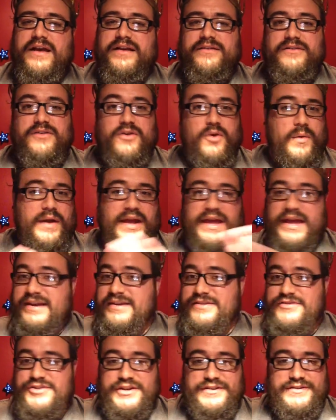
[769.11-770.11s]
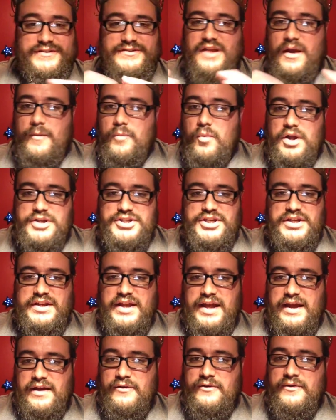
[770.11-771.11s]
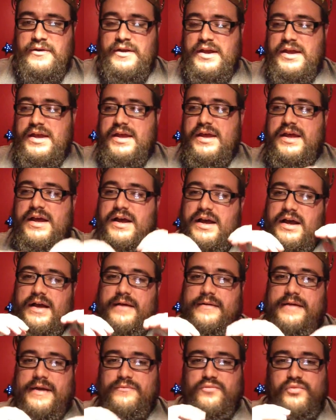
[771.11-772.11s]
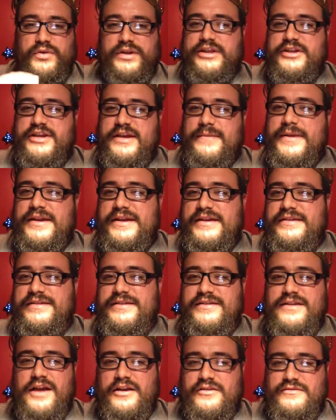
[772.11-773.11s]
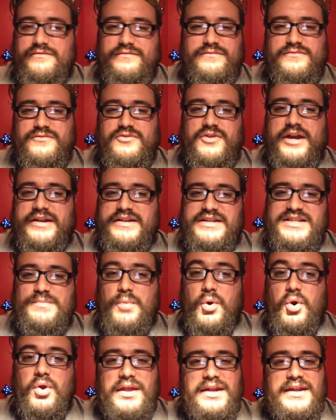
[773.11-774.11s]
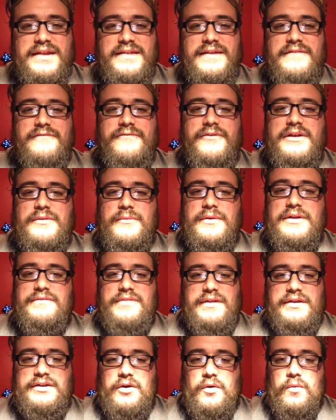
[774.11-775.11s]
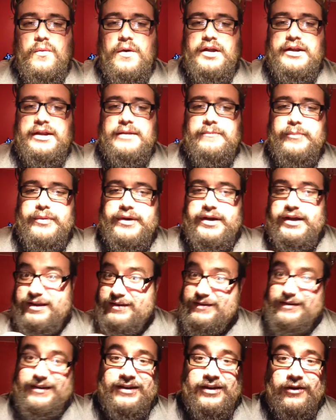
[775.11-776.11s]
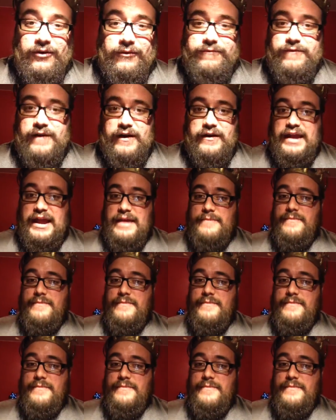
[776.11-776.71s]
go ahead and just stop watching now. I'm really committed to not trying to spoil anything for anyone if they don't want it, but, fair game,